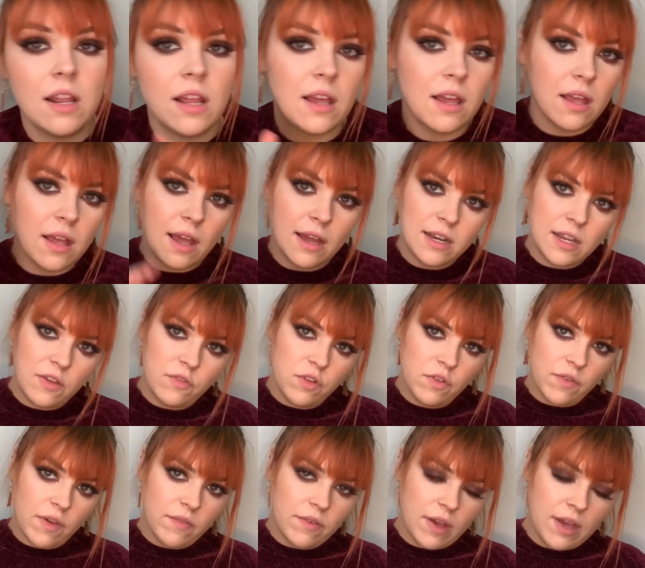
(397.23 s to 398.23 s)
And if you've
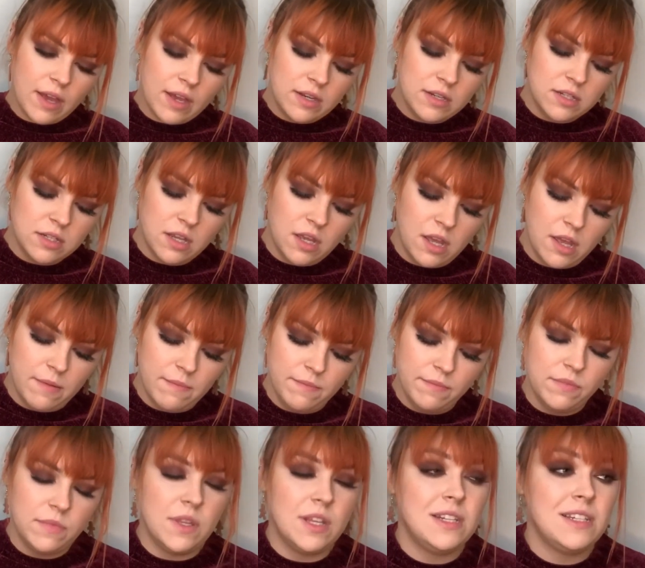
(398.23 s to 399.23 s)
ever had
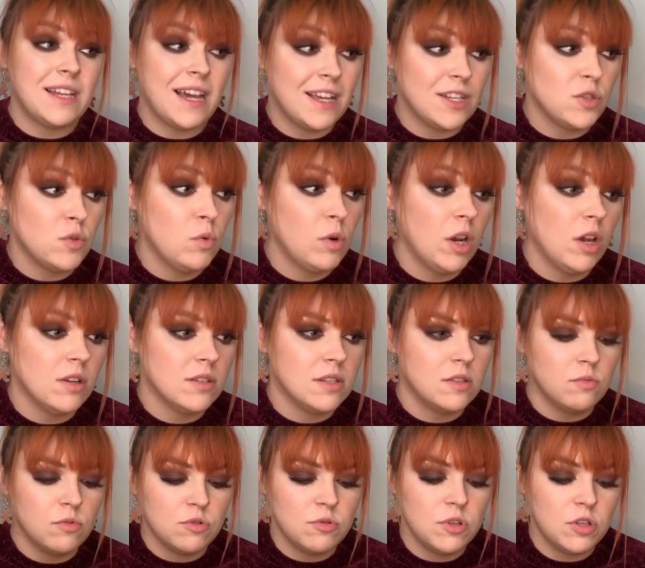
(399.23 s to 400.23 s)
the Dazzle glasses,
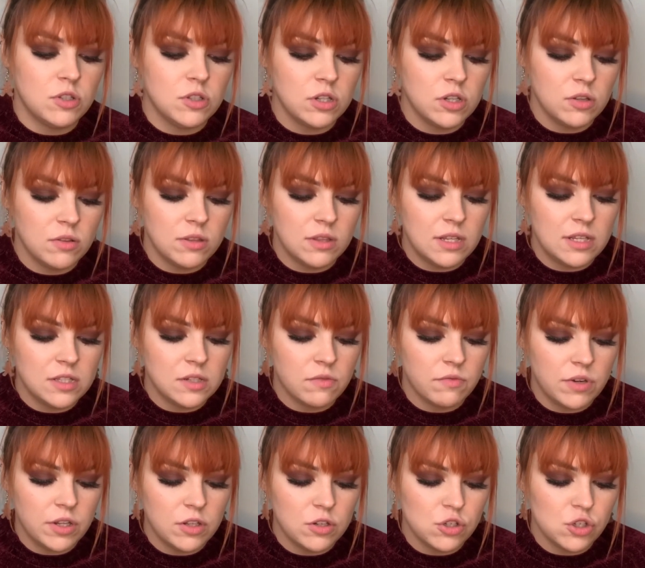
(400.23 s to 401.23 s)
which we used to do, these are a really
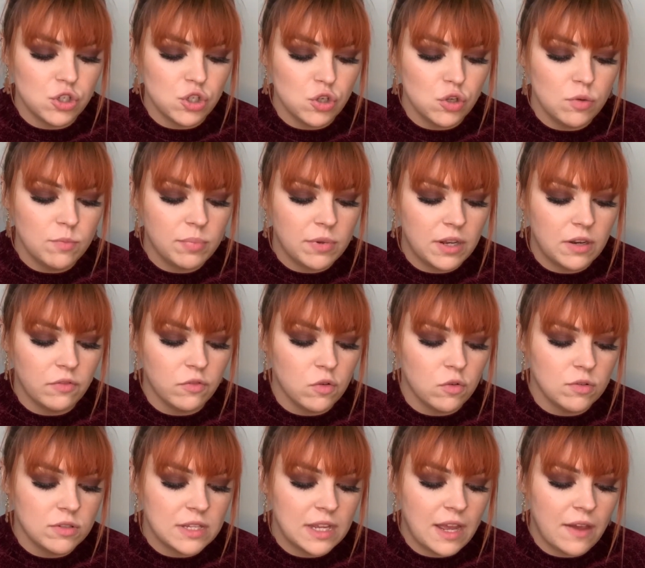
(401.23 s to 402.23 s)
good dupe, and of course
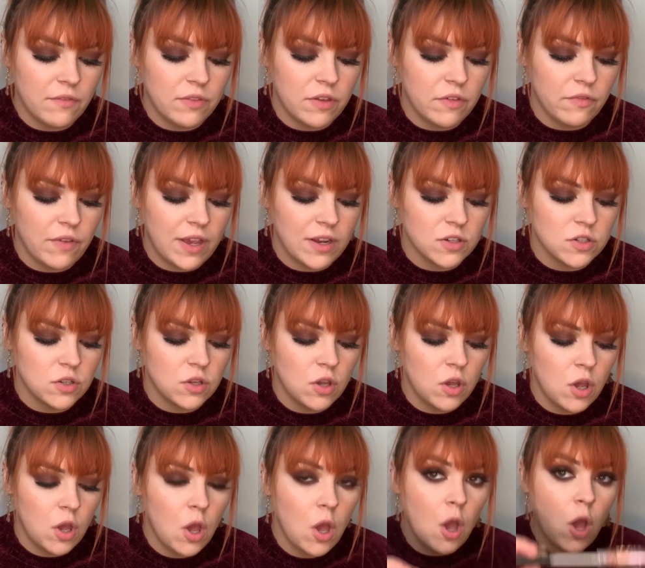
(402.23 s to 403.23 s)
they have the effect
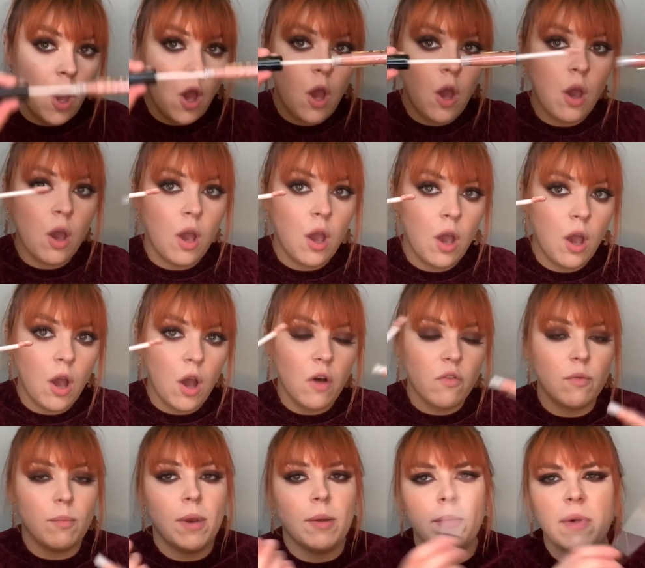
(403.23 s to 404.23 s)
of a
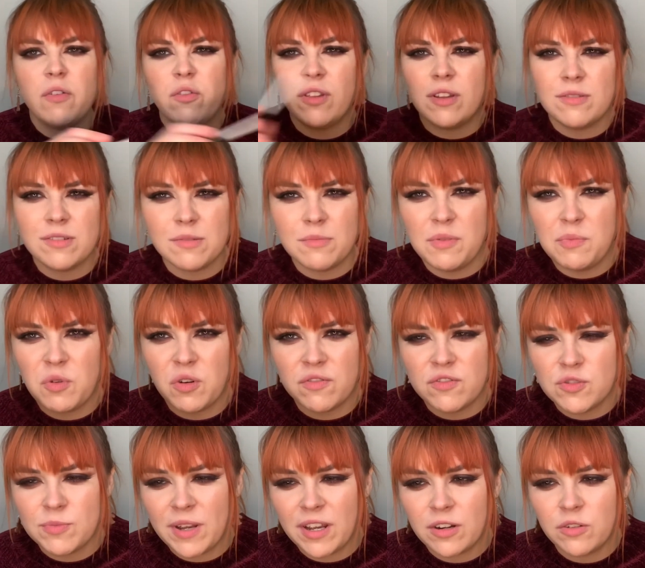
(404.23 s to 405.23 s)
plump. I thought that was going to be more of a
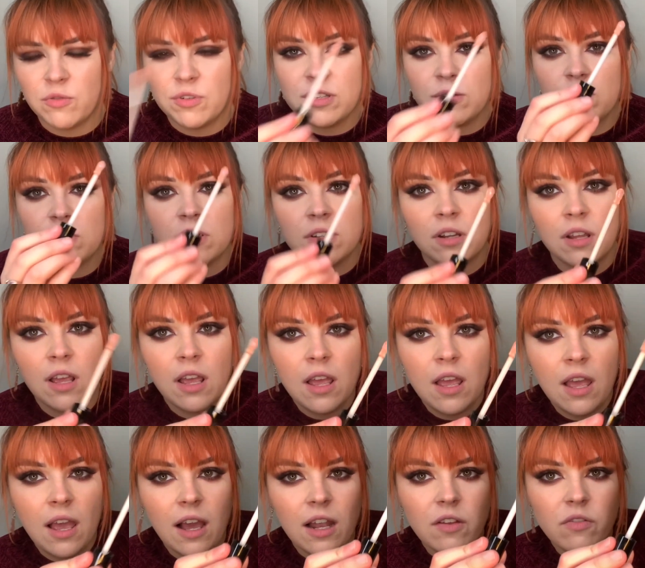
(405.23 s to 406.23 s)
dramatic noise, it wasn't.
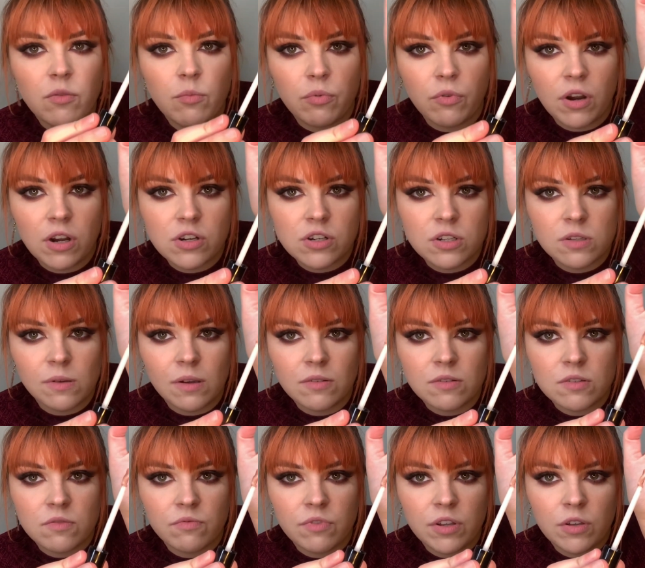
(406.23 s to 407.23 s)
I love the brush as well. It's a
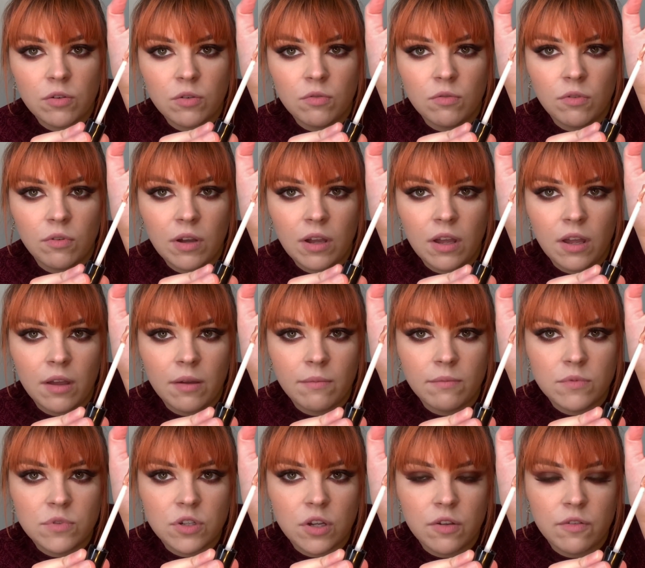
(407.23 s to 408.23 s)
really cool
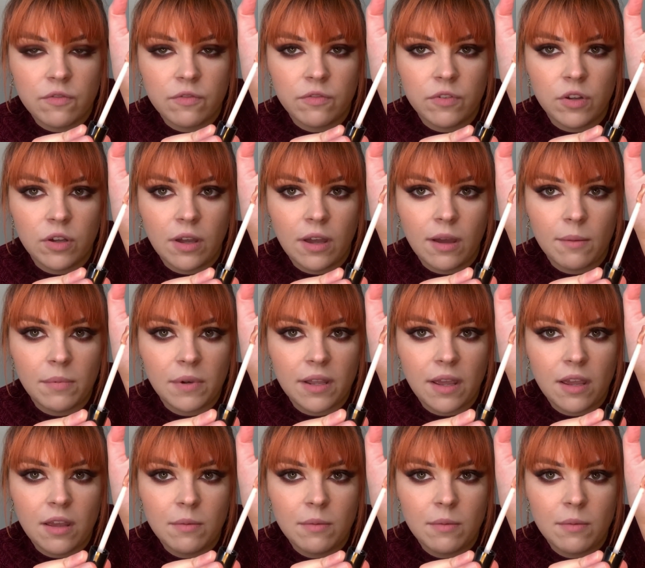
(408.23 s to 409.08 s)
doe foot applicator.